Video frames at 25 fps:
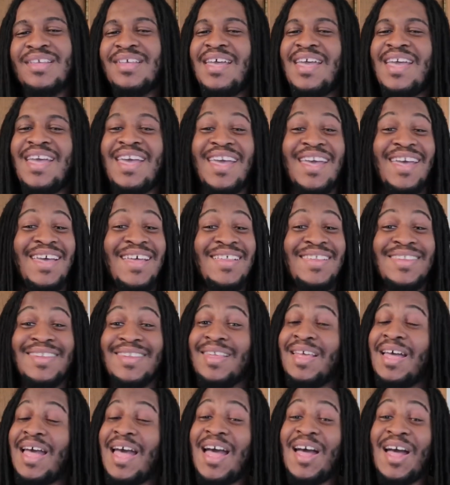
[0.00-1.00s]
and
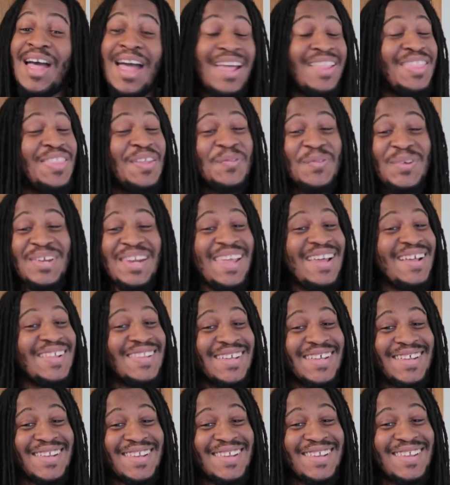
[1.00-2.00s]
I think we nailed
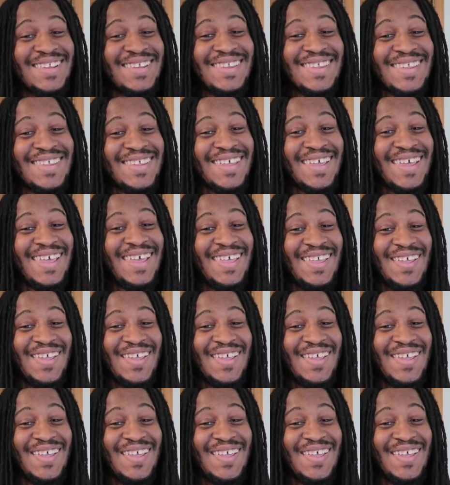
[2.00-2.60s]
it. For us.